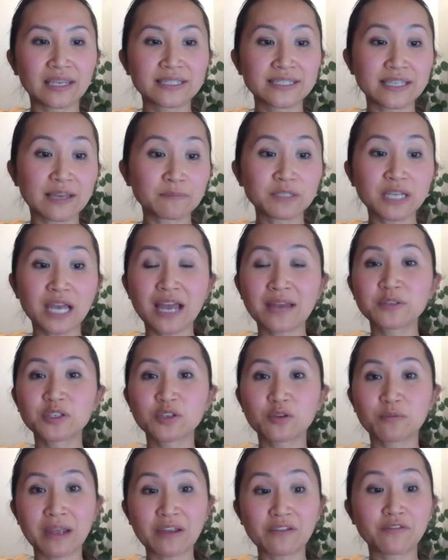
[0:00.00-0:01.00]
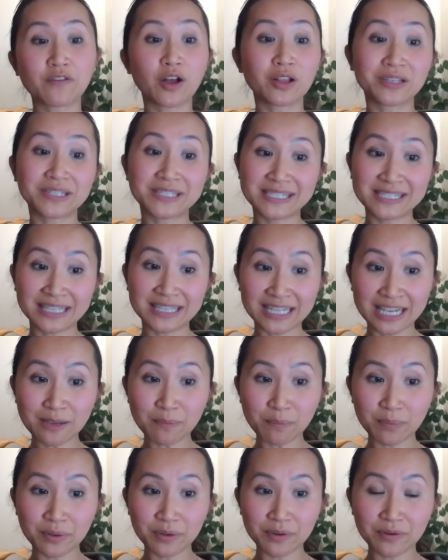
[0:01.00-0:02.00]
sometimes you might fall
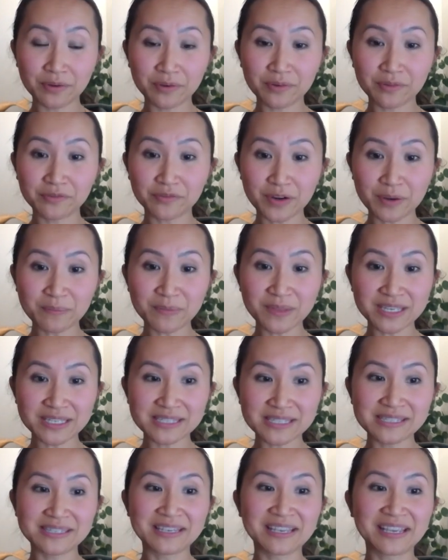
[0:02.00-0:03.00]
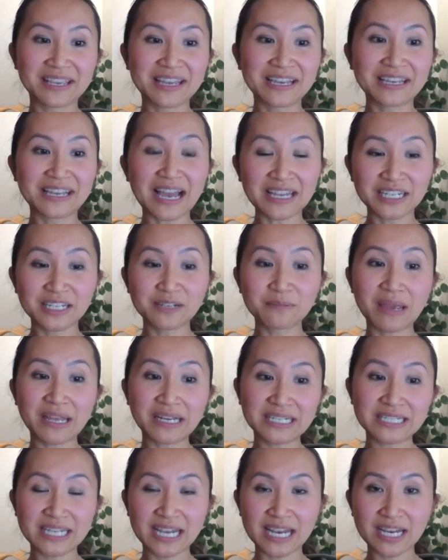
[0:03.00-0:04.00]
asleep from this guided
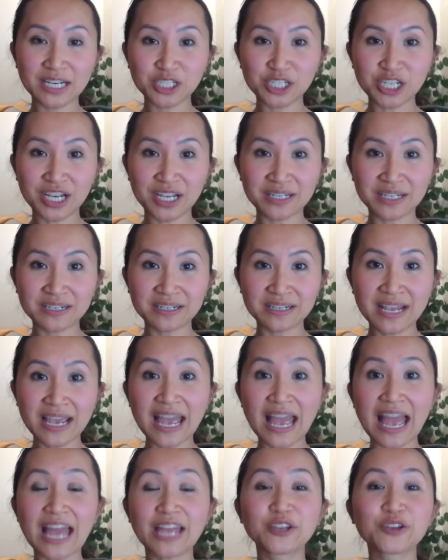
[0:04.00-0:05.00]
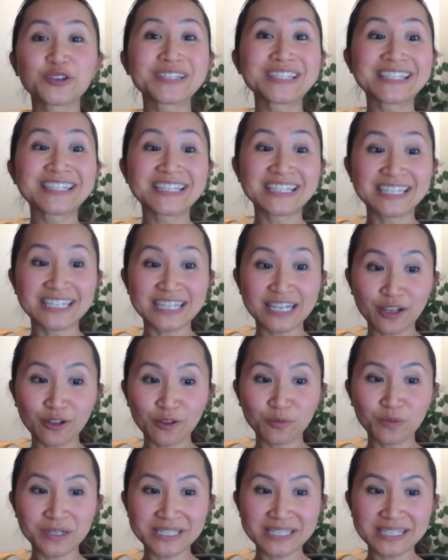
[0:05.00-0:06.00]
meditation, and you're
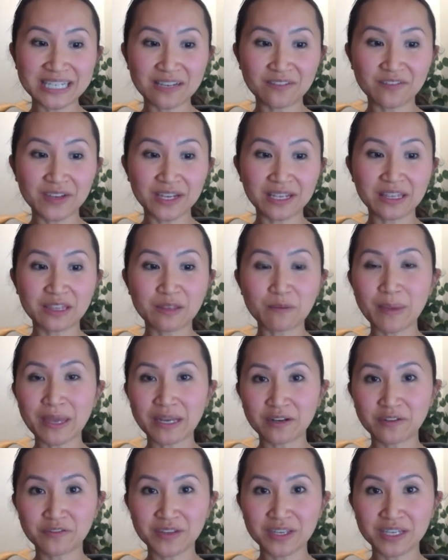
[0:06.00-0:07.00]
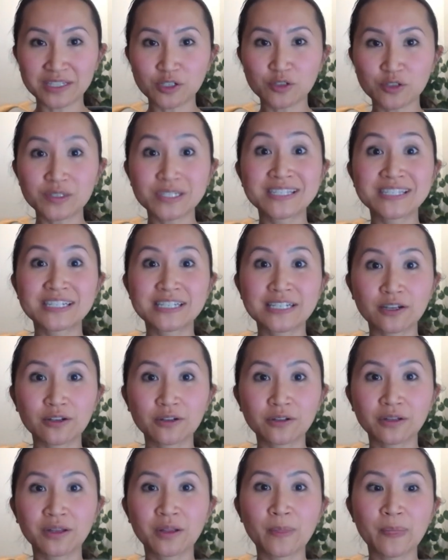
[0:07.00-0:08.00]
still receiving the benefits. You're
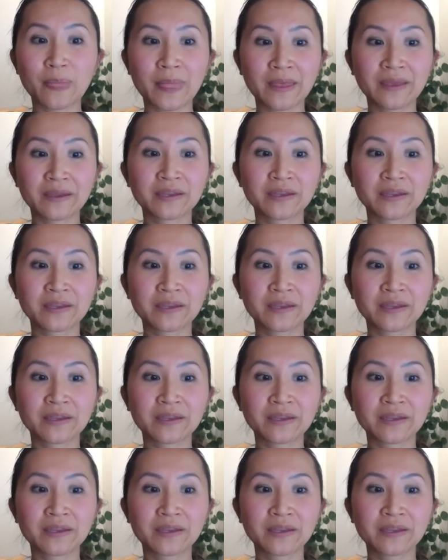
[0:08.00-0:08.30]
still